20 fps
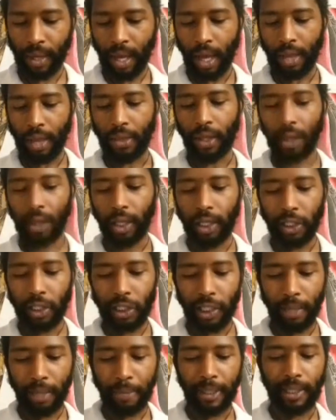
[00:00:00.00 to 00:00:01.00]
The
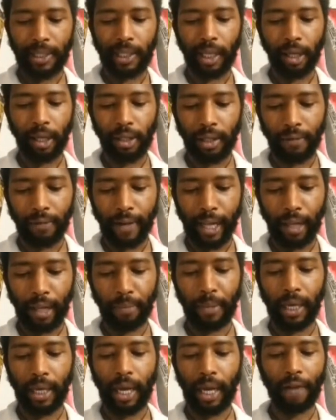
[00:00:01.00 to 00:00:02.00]
leadership and skill
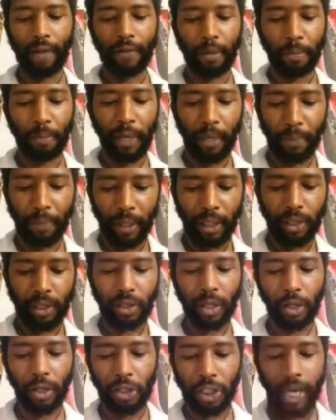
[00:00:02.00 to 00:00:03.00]
development of the people
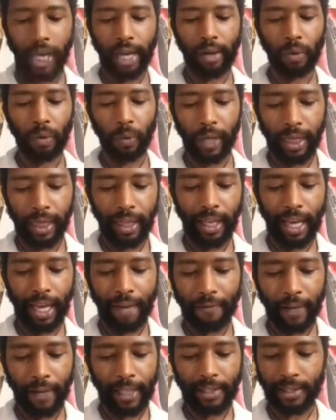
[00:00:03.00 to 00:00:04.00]
associated with the
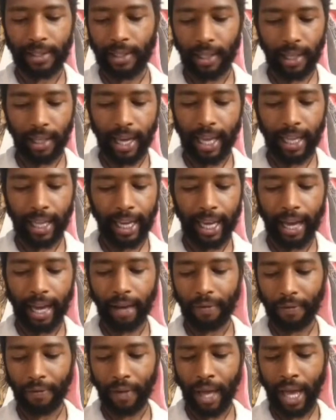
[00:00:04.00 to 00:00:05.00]
FSC-LAF
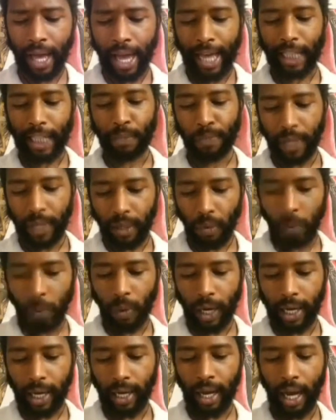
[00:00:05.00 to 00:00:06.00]
has been
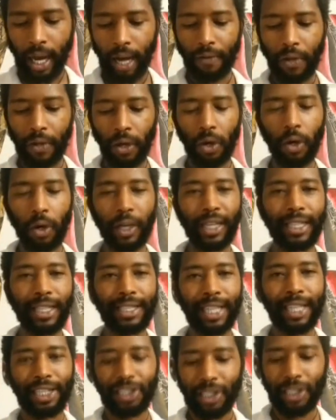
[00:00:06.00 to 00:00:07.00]
one of the
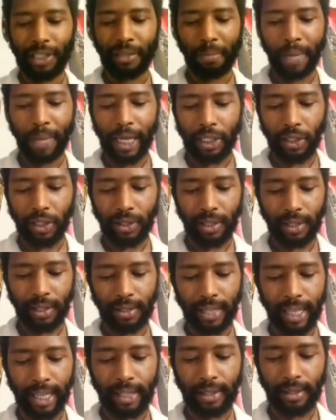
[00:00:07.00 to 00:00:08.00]
organization's major
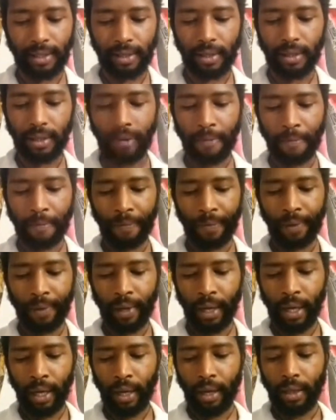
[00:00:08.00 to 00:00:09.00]
successes.
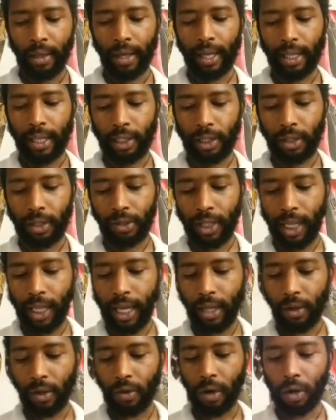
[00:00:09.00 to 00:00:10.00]
The history
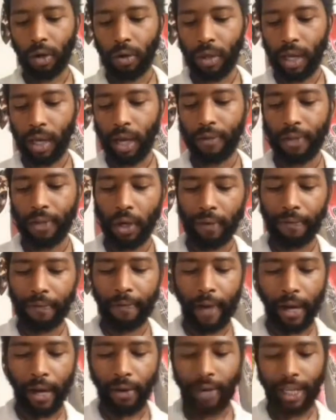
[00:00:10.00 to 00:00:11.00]
and growth of the
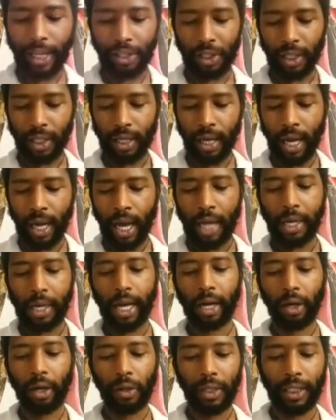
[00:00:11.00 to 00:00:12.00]
Federation
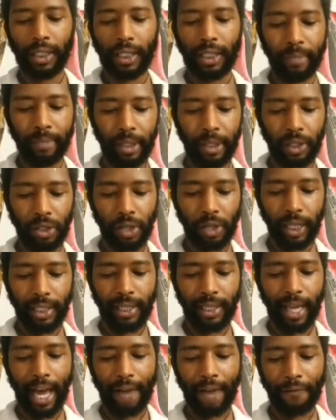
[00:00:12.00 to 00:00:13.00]
not only demonstrates
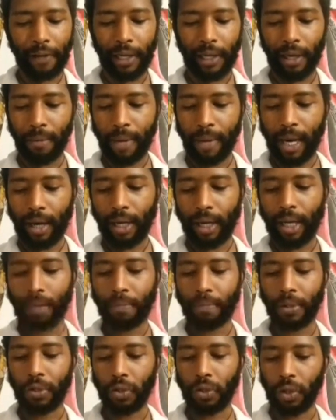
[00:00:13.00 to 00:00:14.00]
the African American
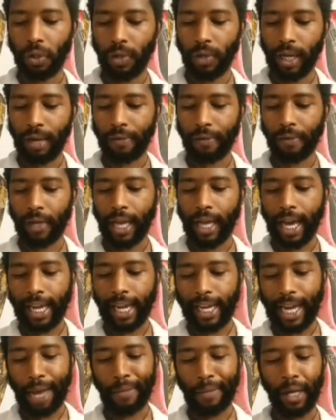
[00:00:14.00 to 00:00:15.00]
pursuit of
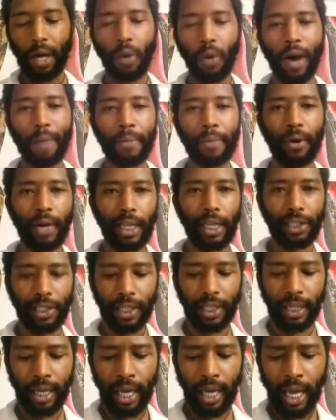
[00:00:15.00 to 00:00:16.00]
economic
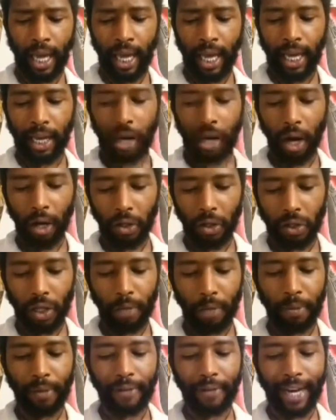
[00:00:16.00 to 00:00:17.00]
cooperation, it also
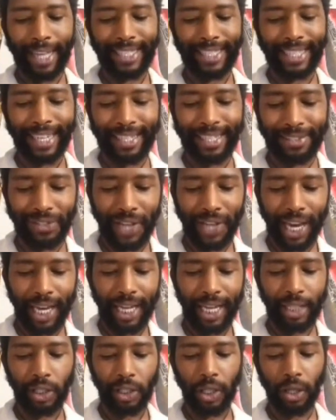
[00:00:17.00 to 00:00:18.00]
provides insight
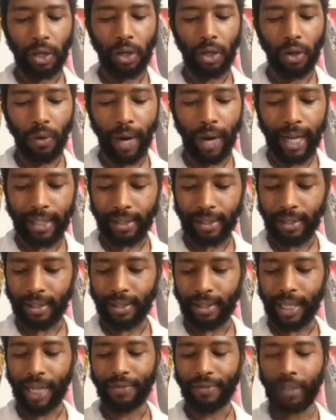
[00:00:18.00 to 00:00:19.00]
into the nuances
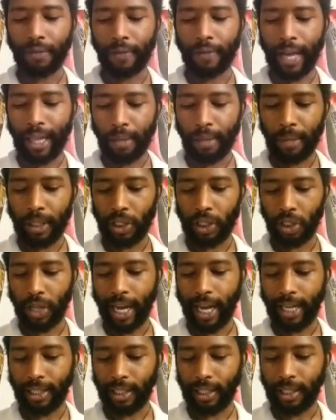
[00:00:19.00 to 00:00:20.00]
of development
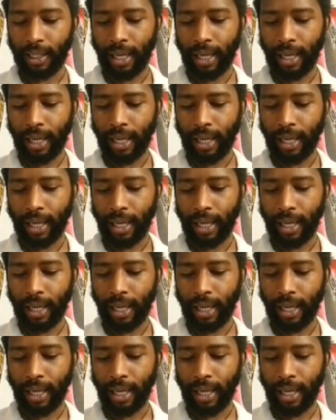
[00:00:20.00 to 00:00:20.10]
strategy